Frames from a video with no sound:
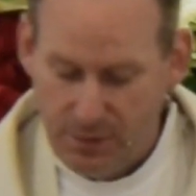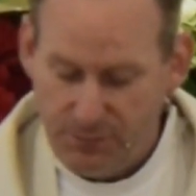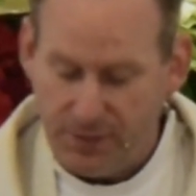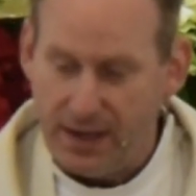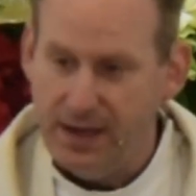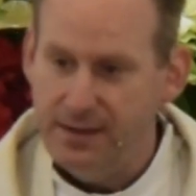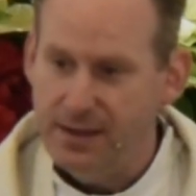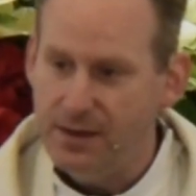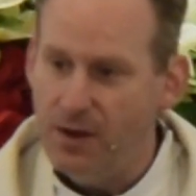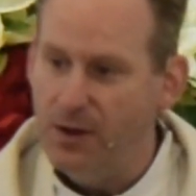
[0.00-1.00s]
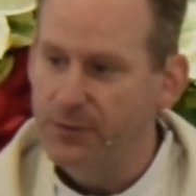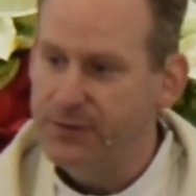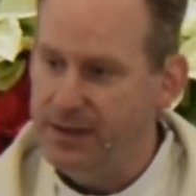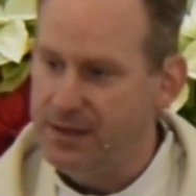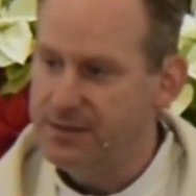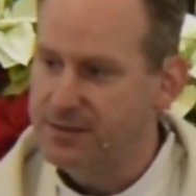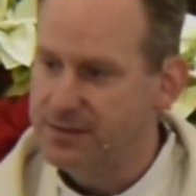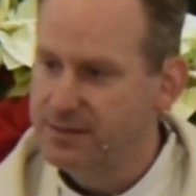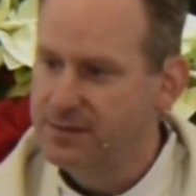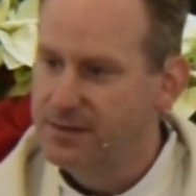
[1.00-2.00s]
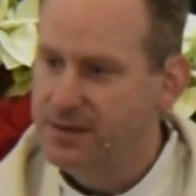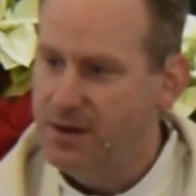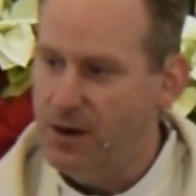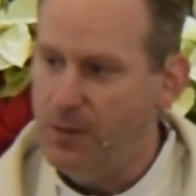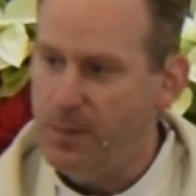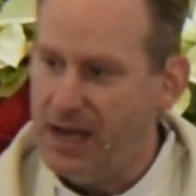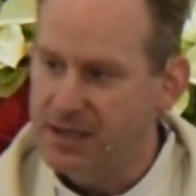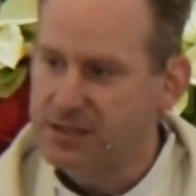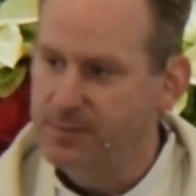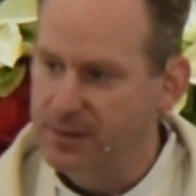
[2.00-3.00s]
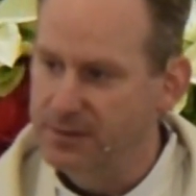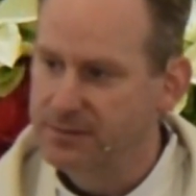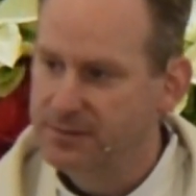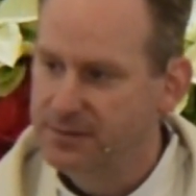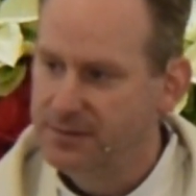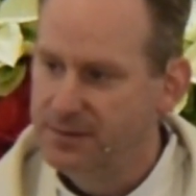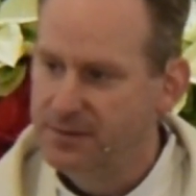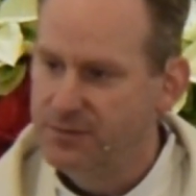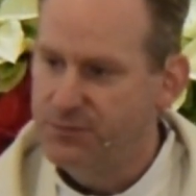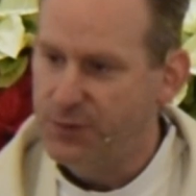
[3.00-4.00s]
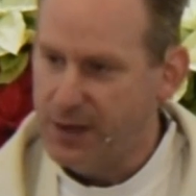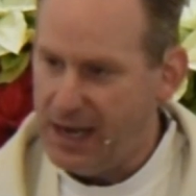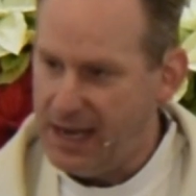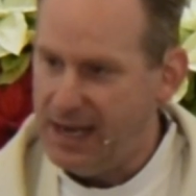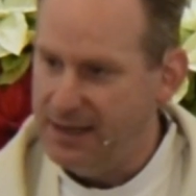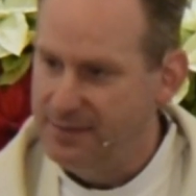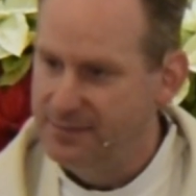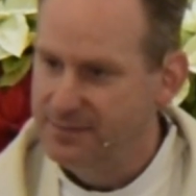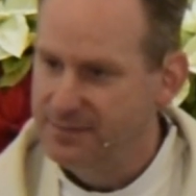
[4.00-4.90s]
we find that all things are possible for God.